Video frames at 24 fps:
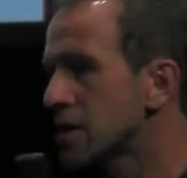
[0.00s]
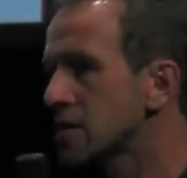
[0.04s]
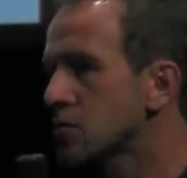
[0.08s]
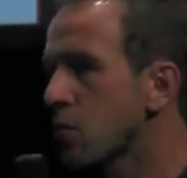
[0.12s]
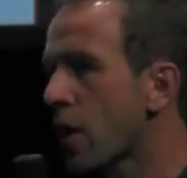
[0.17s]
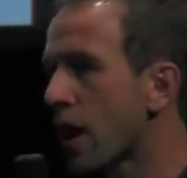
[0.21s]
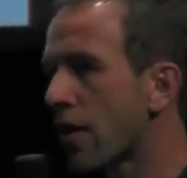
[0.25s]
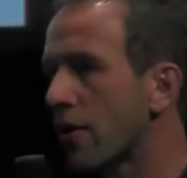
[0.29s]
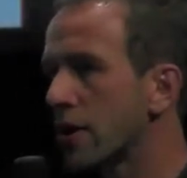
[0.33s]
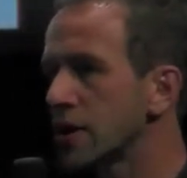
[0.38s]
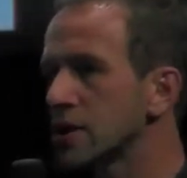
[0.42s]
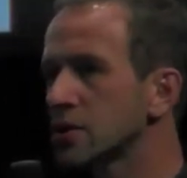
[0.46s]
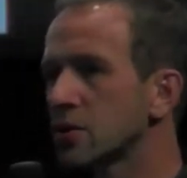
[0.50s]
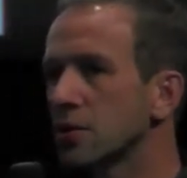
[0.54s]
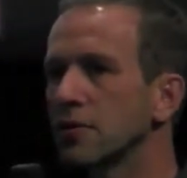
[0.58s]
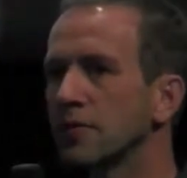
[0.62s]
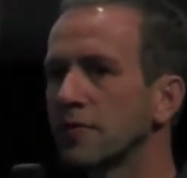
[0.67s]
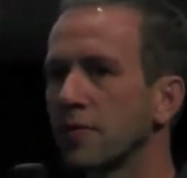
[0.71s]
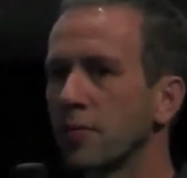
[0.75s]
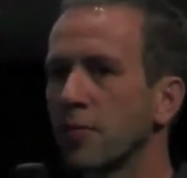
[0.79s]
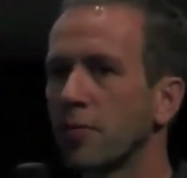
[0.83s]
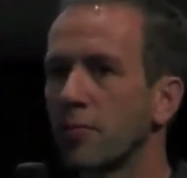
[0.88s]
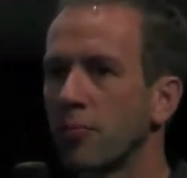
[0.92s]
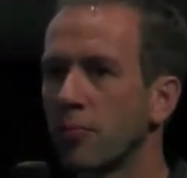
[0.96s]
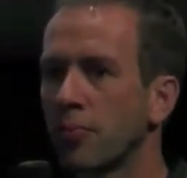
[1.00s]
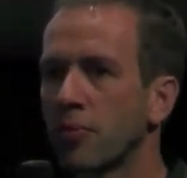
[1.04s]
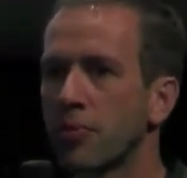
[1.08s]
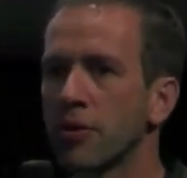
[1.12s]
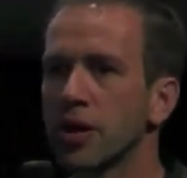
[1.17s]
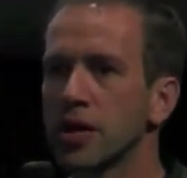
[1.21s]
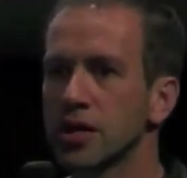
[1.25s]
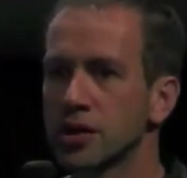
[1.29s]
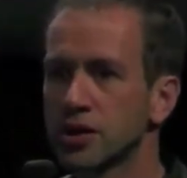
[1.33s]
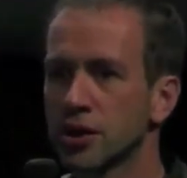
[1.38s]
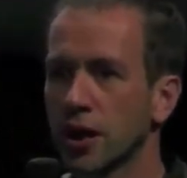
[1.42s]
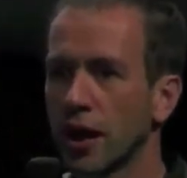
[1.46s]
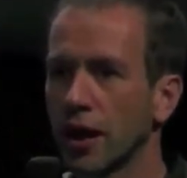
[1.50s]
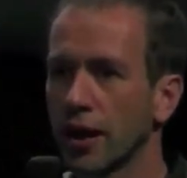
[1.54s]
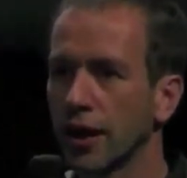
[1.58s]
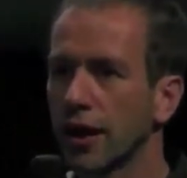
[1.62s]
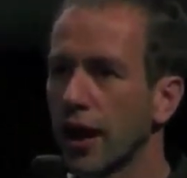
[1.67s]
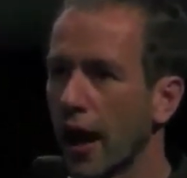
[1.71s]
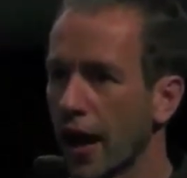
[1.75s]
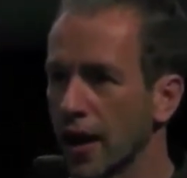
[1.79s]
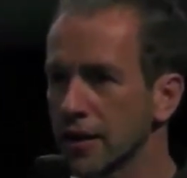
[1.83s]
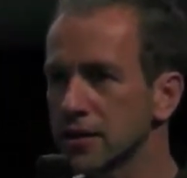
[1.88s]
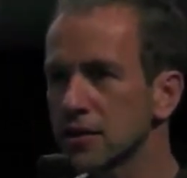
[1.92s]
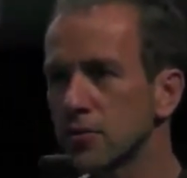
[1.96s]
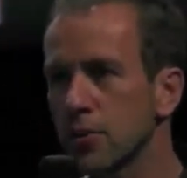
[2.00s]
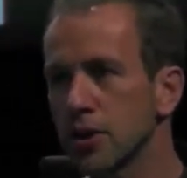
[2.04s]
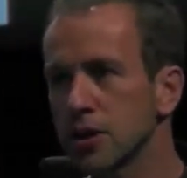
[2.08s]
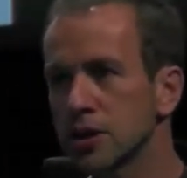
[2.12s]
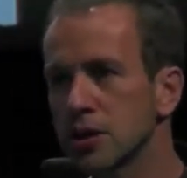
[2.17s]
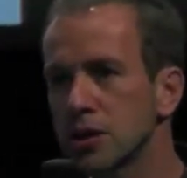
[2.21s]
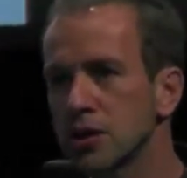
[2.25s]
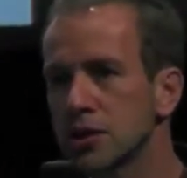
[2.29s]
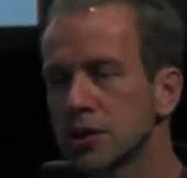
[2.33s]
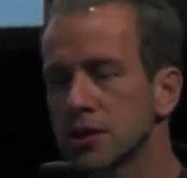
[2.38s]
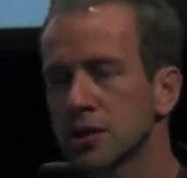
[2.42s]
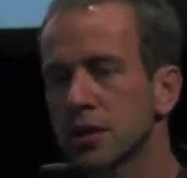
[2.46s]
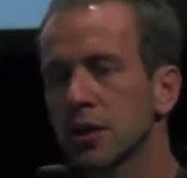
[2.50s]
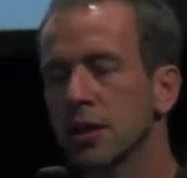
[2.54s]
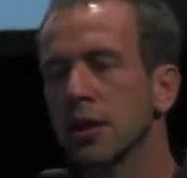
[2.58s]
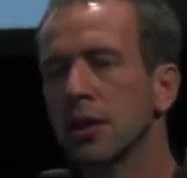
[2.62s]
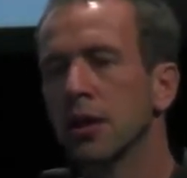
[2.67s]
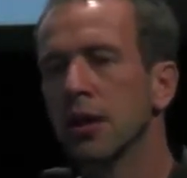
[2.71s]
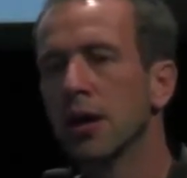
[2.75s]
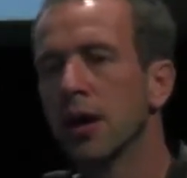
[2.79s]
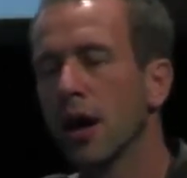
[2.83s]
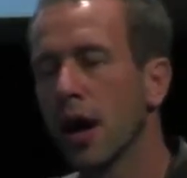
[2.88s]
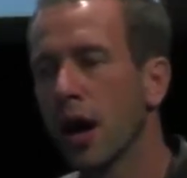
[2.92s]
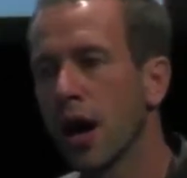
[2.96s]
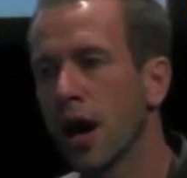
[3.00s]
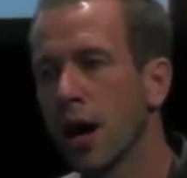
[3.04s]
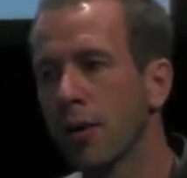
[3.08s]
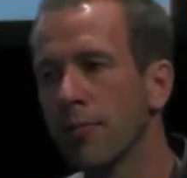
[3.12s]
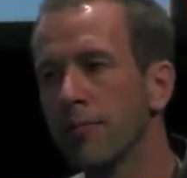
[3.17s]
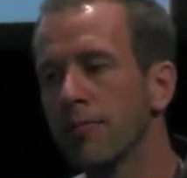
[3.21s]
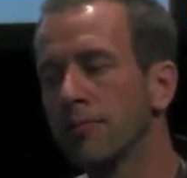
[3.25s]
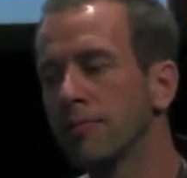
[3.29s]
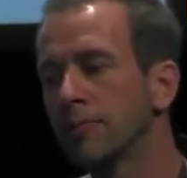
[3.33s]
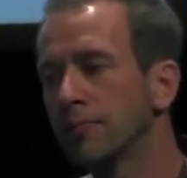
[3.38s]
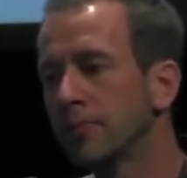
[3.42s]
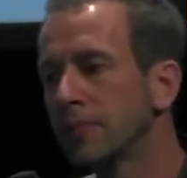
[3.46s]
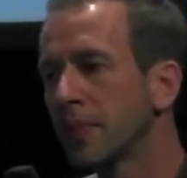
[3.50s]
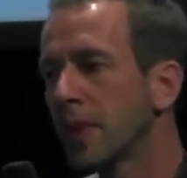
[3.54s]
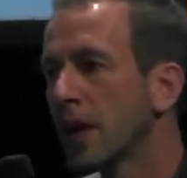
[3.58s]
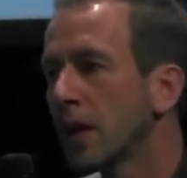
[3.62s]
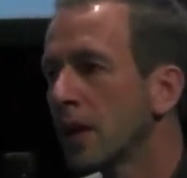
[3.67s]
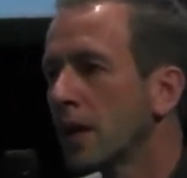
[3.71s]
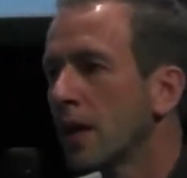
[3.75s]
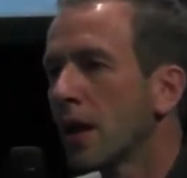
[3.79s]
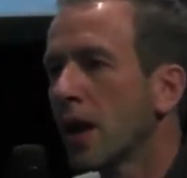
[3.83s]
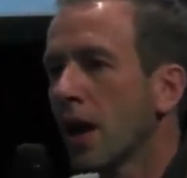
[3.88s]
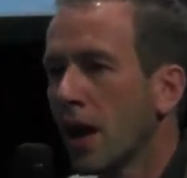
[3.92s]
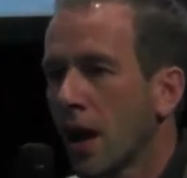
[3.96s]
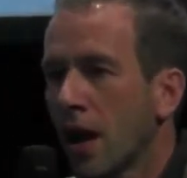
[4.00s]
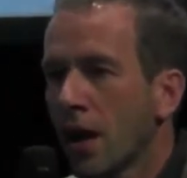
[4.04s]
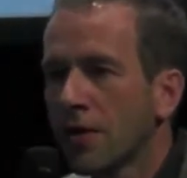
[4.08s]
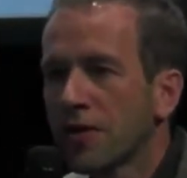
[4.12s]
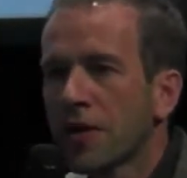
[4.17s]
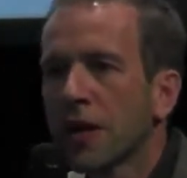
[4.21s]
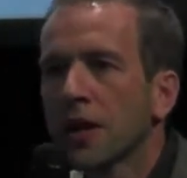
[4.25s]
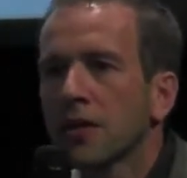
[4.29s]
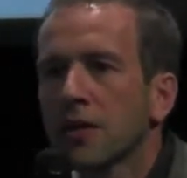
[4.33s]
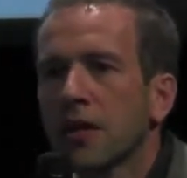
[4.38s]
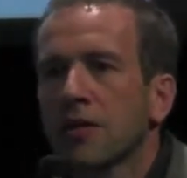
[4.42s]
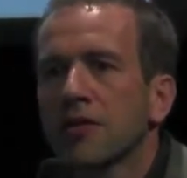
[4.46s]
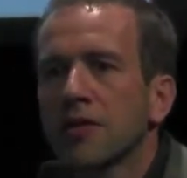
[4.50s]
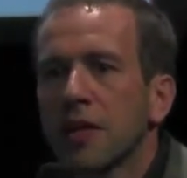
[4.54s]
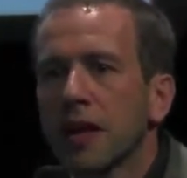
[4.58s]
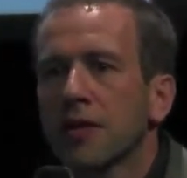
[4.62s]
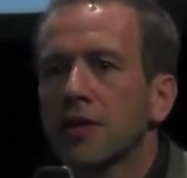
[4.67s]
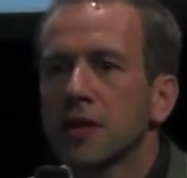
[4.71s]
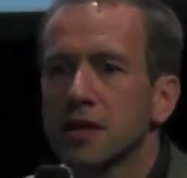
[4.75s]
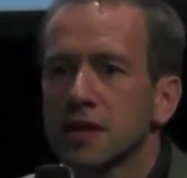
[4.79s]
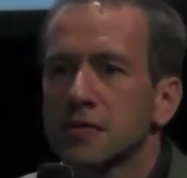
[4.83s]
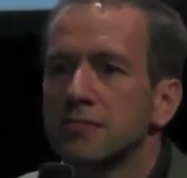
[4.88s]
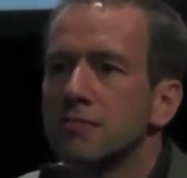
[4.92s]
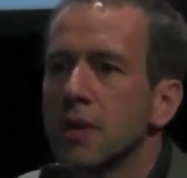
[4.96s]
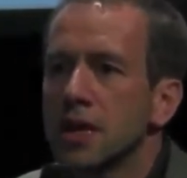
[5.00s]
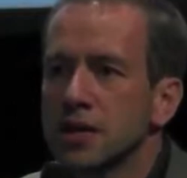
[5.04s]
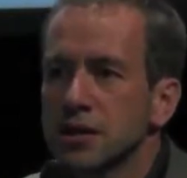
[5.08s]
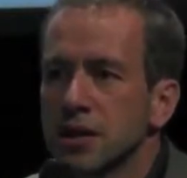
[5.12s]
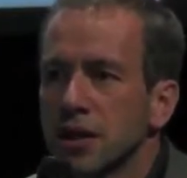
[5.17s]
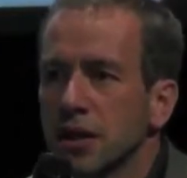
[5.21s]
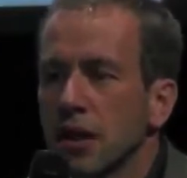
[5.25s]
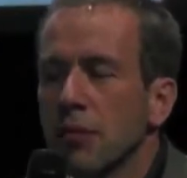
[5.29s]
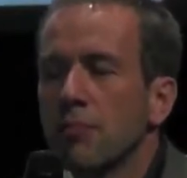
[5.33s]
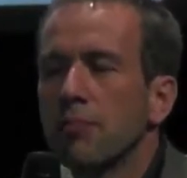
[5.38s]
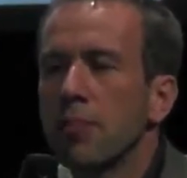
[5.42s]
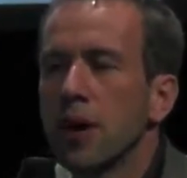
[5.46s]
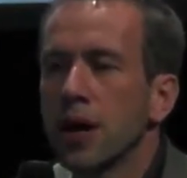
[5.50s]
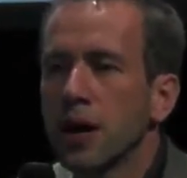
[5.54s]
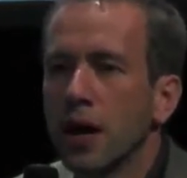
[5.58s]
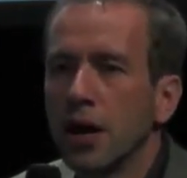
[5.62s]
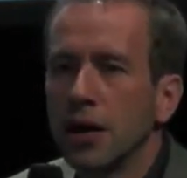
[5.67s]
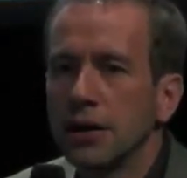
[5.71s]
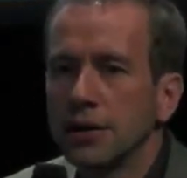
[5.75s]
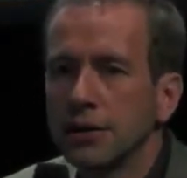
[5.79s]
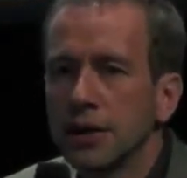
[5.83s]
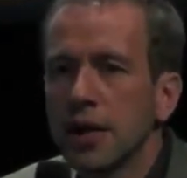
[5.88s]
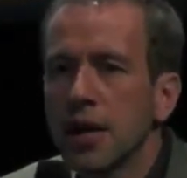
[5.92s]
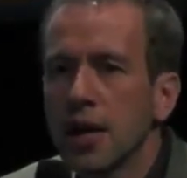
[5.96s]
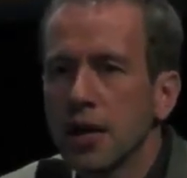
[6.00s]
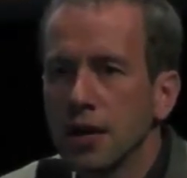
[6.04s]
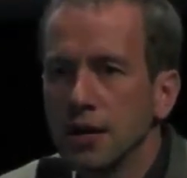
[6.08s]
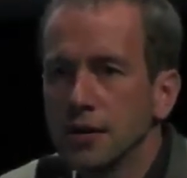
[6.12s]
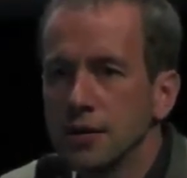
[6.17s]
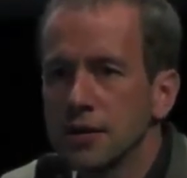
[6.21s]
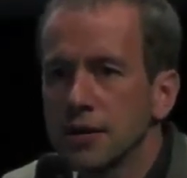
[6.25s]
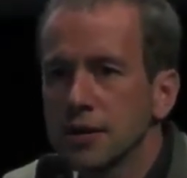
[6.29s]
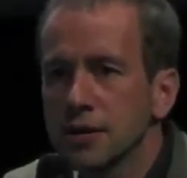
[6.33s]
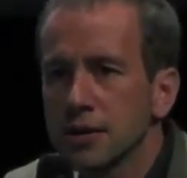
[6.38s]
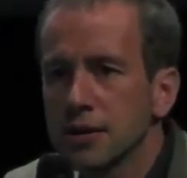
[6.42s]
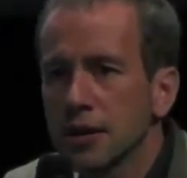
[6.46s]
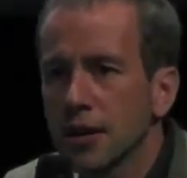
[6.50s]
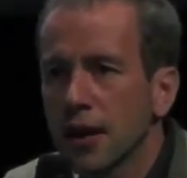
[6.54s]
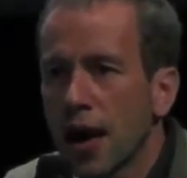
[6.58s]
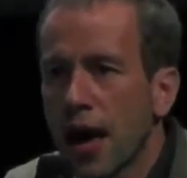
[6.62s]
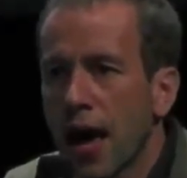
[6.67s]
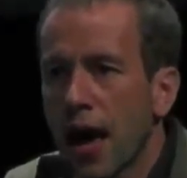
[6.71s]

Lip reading: is where I sort of preach, I guess, which is I think the thing that's missing are big ideas.